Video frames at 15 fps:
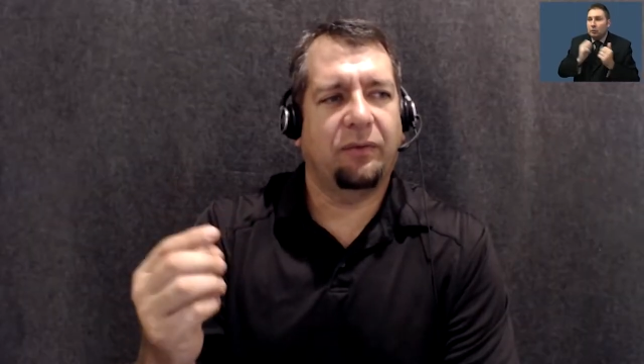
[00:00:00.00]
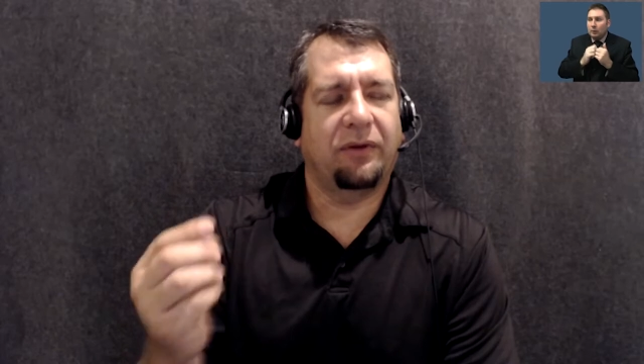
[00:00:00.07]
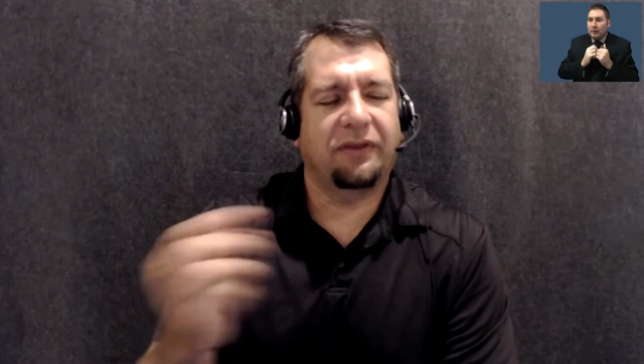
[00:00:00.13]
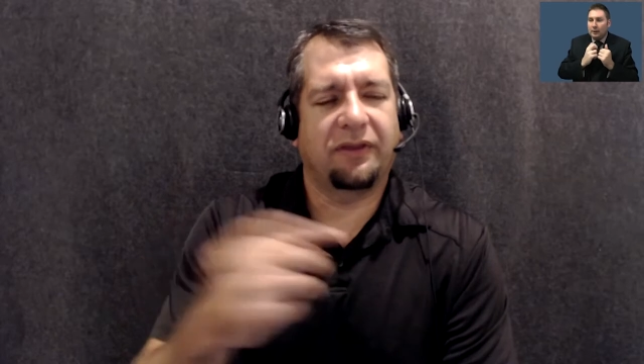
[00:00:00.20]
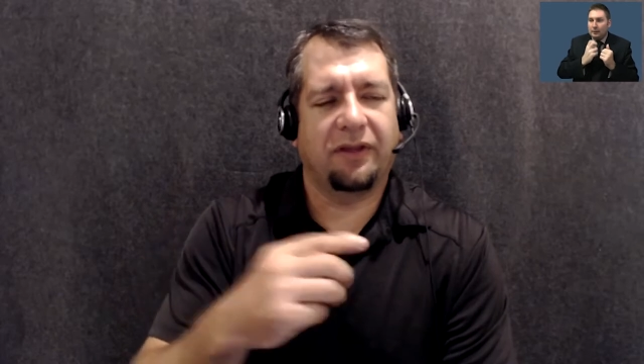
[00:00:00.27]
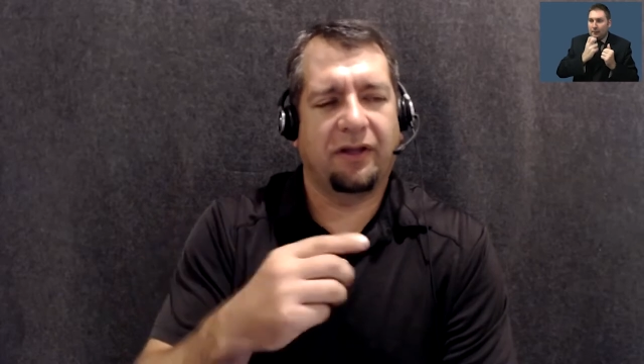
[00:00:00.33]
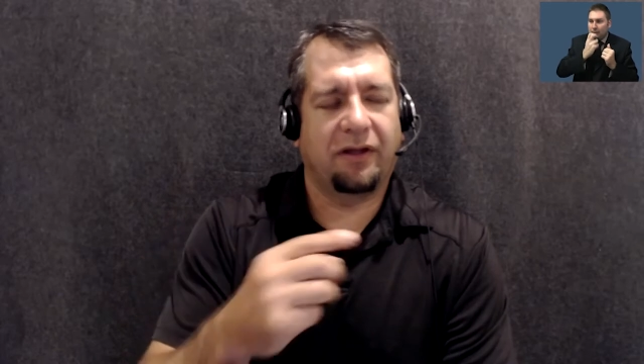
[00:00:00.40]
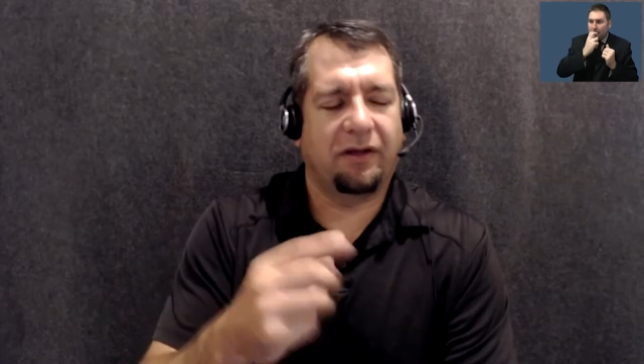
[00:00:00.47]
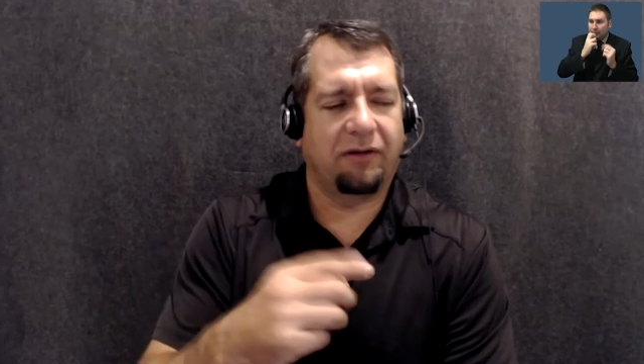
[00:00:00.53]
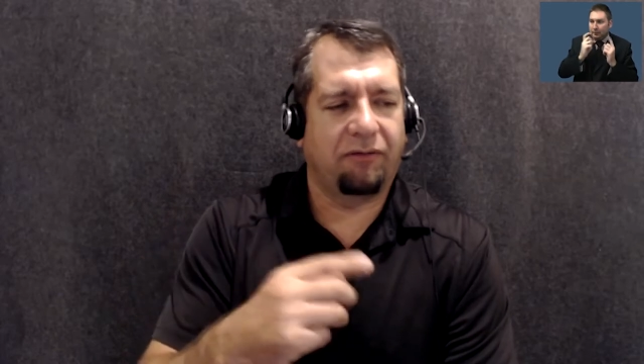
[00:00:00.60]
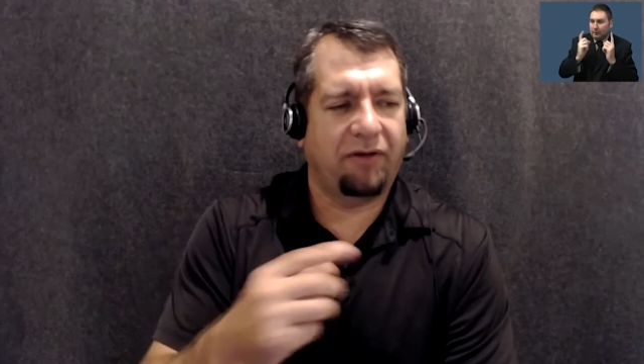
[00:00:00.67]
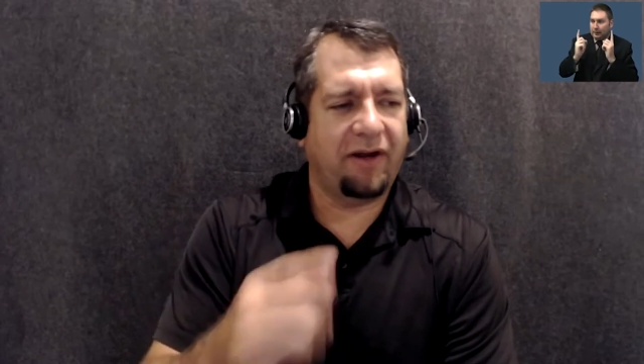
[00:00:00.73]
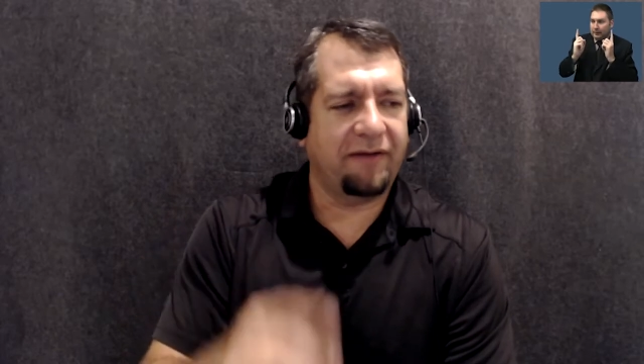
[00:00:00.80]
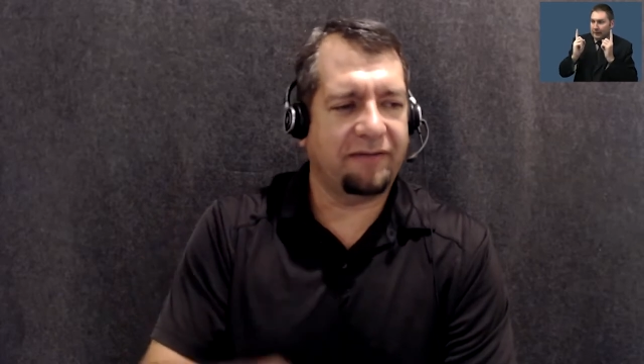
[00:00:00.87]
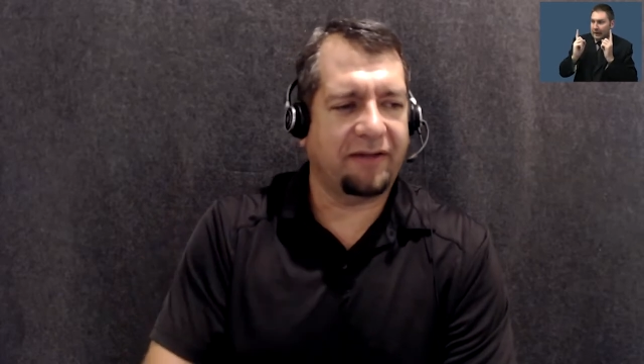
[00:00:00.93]
with the
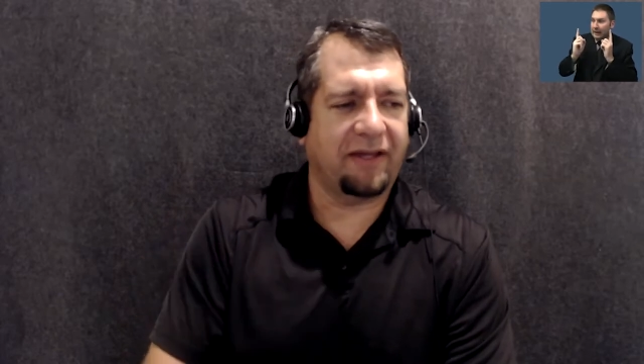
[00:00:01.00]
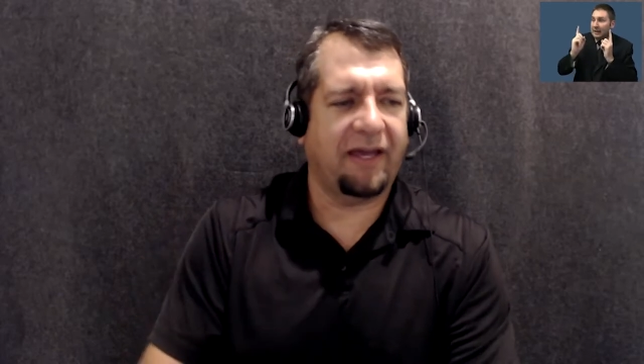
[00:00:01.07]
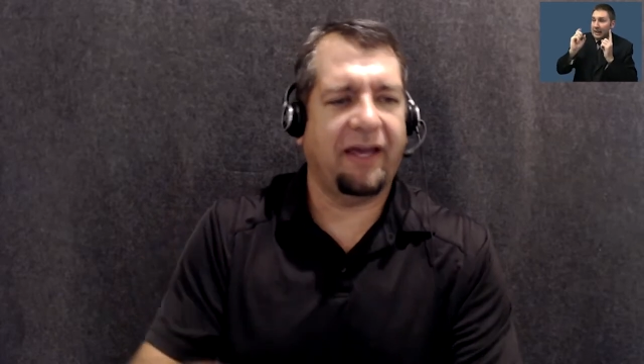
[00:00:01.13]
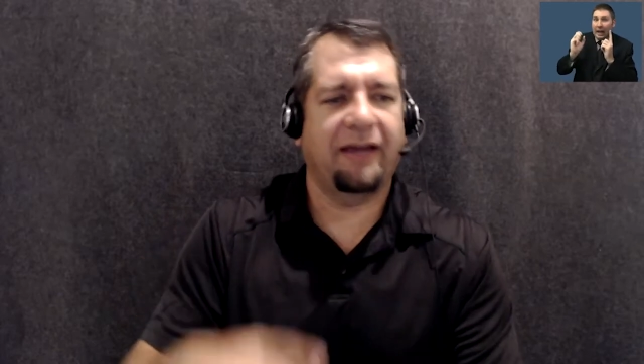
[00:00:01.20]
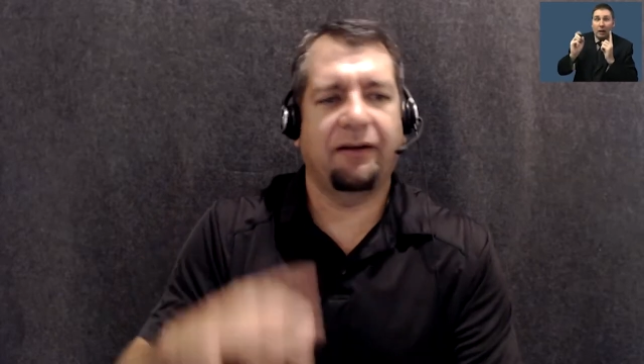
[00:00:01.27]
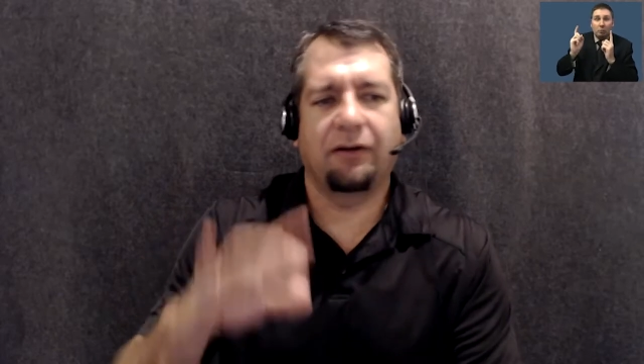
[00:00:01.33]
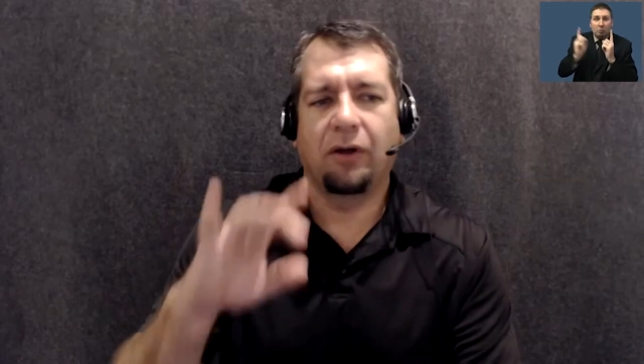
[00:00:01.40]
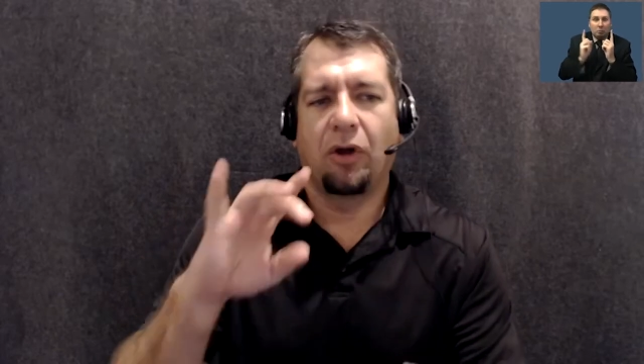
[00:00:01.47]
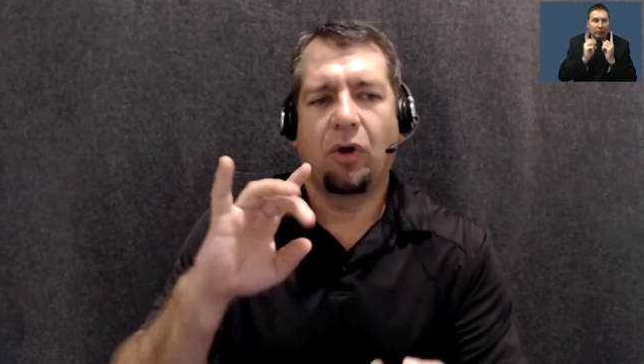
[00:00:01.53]
refs, like, hey,